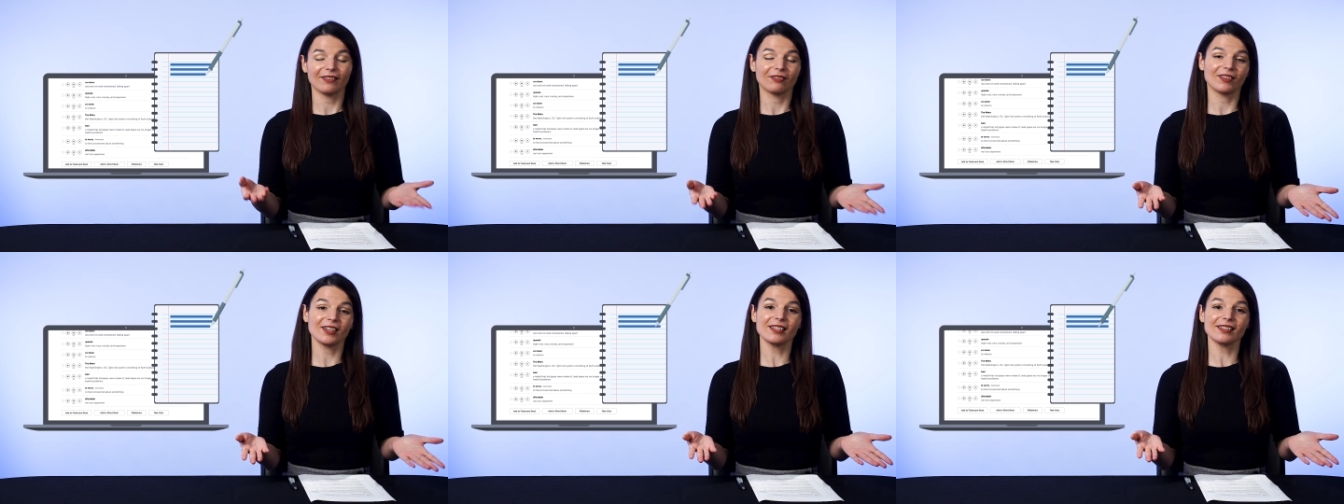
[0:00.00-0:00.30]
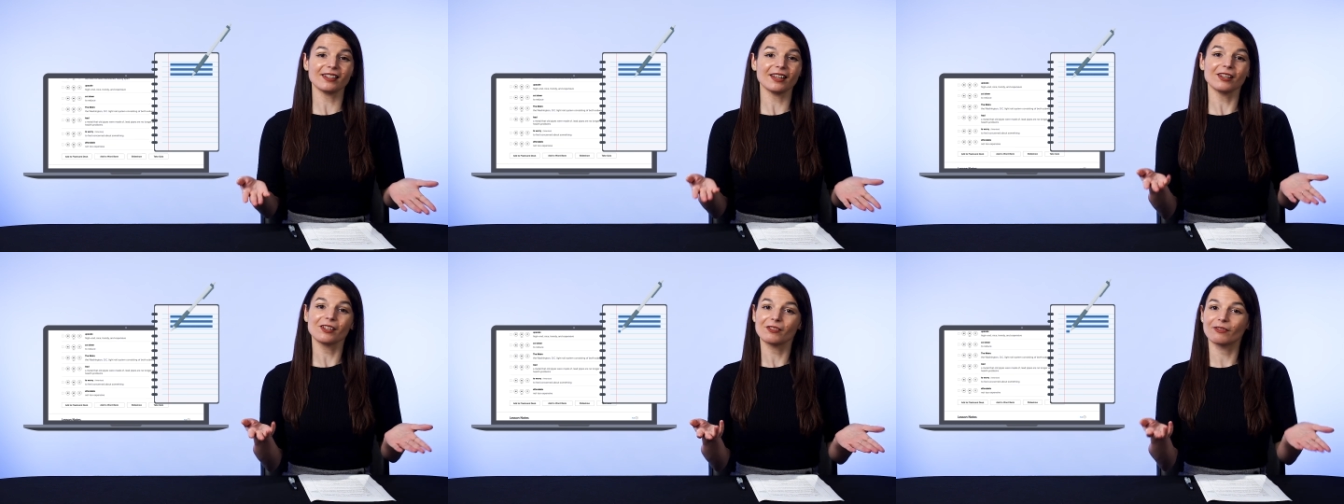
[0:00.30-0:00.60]
This
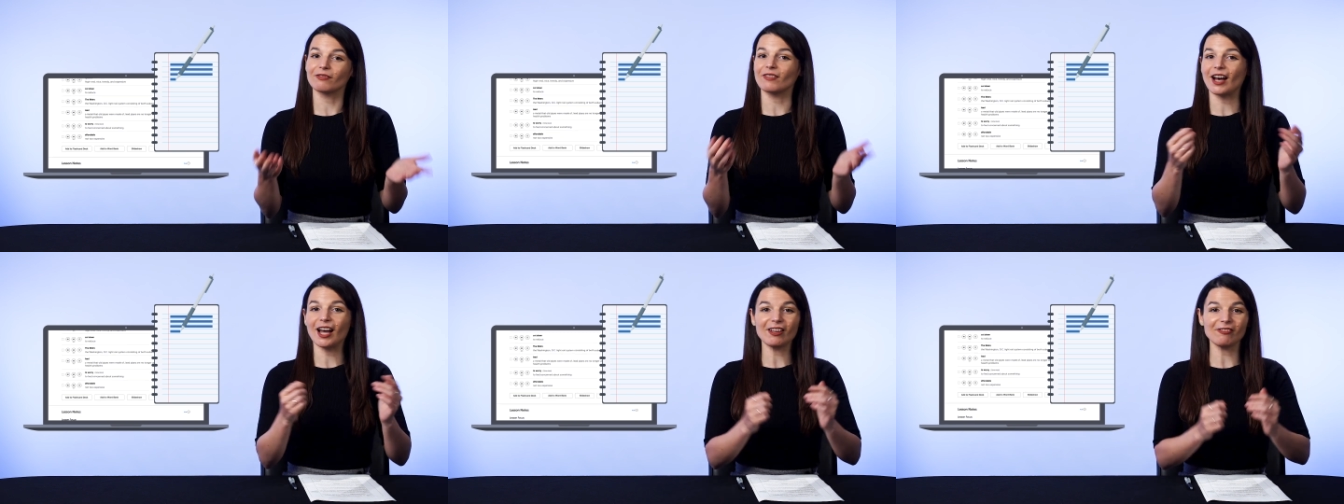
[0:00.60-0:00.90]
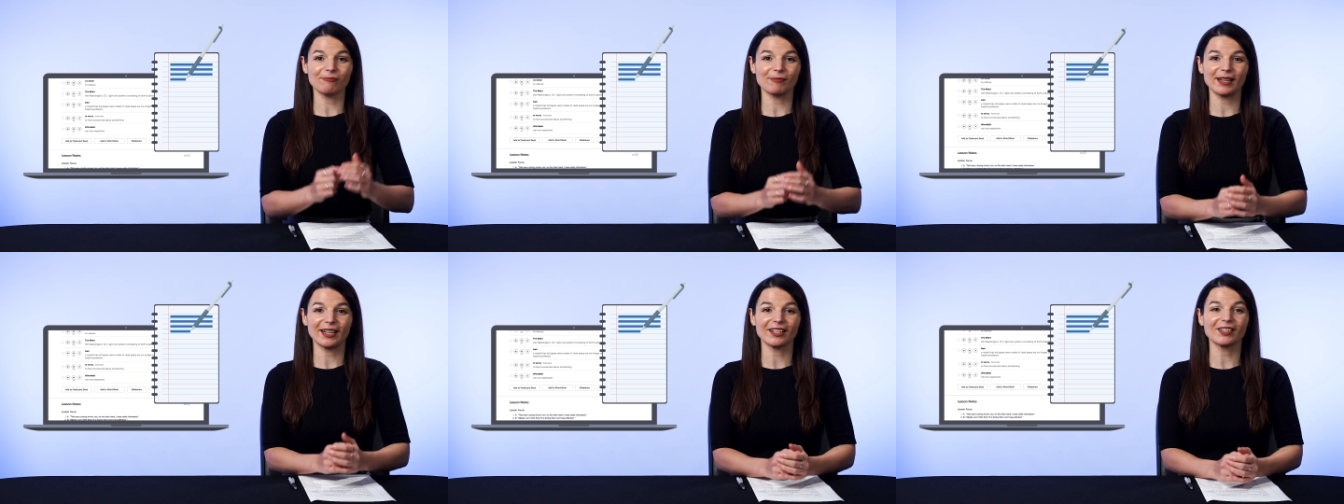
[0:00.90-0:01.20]
takes
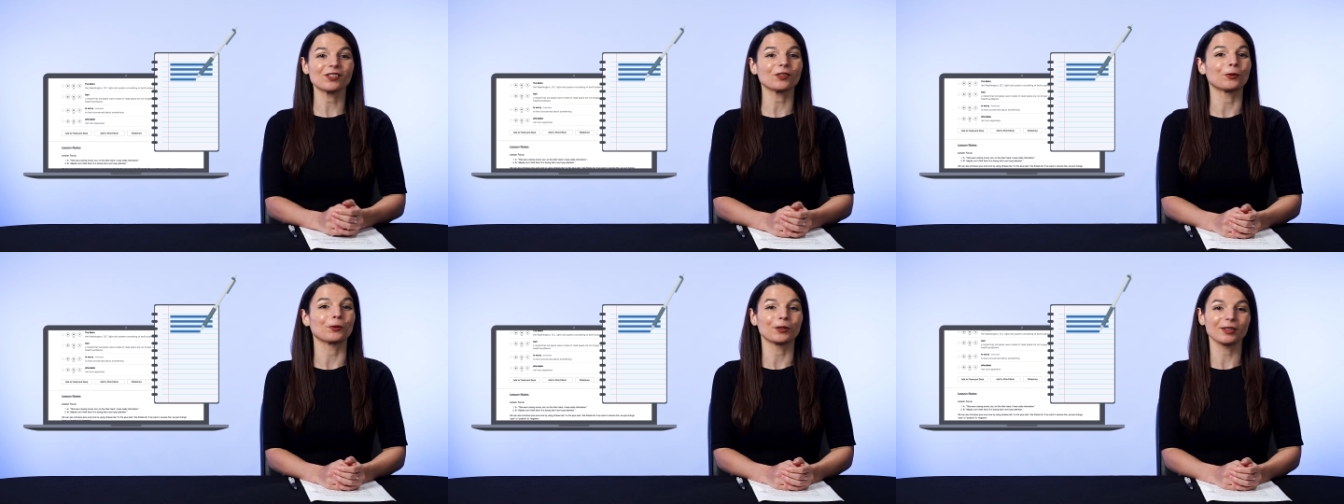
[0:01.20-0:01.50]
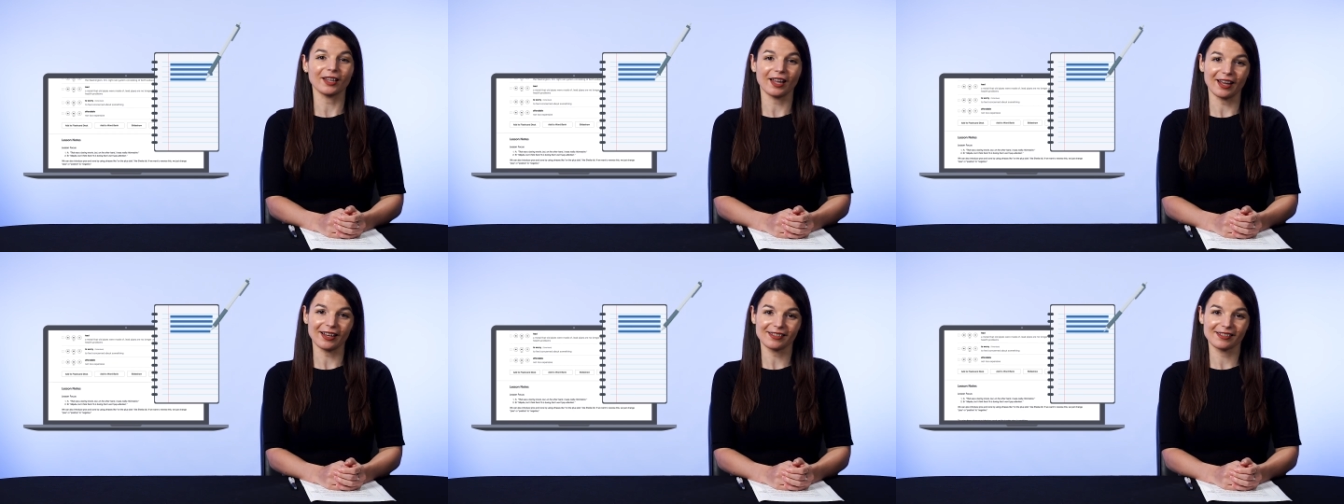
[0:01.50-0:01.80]
5 minutes or
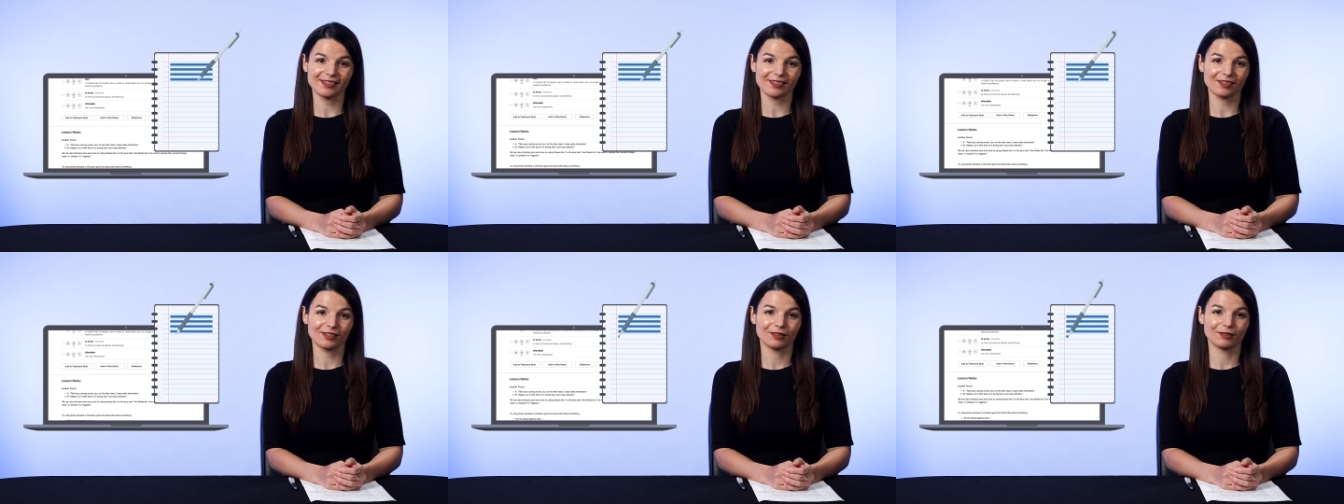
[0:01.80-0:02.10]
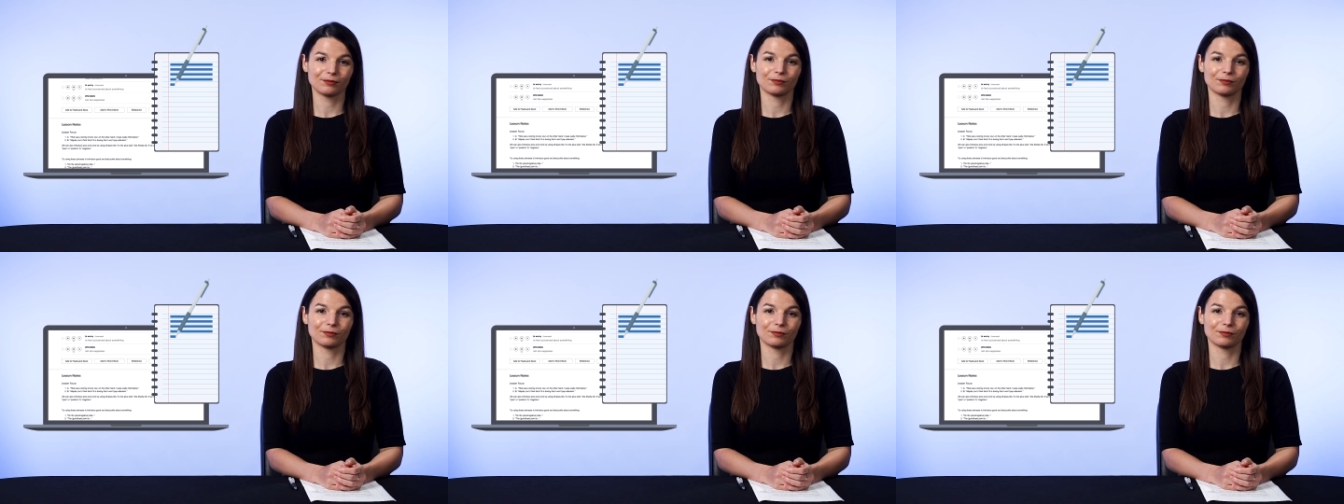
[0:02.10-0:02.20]
less.